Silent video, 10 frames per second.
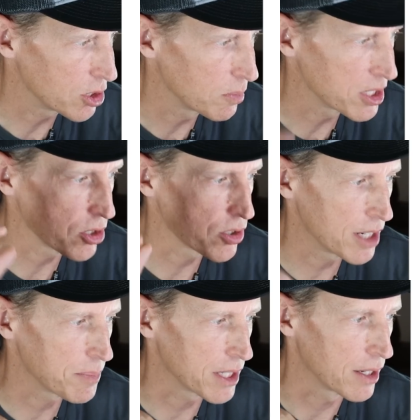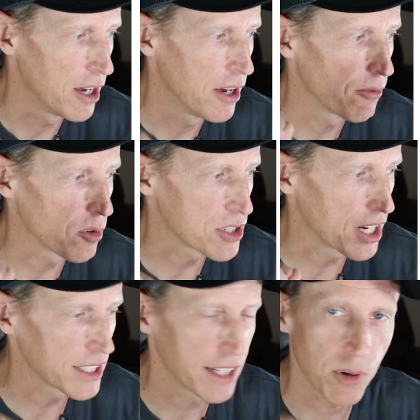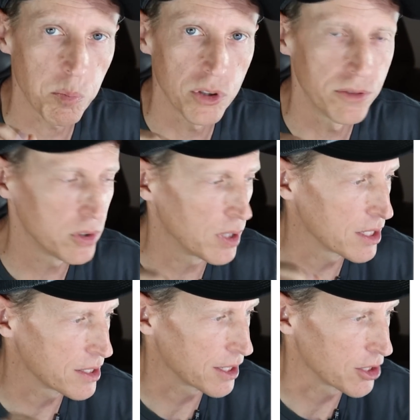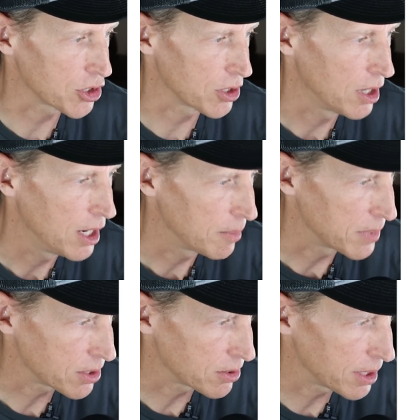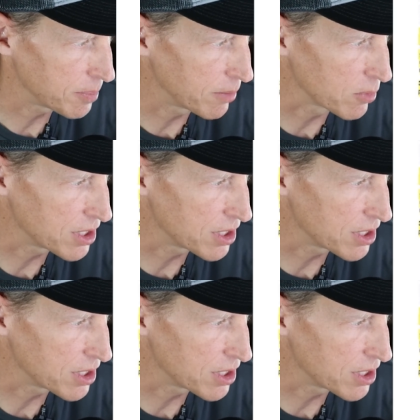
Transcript: to Mr. Tipton for SecDef approval and signature. Mr. Tipton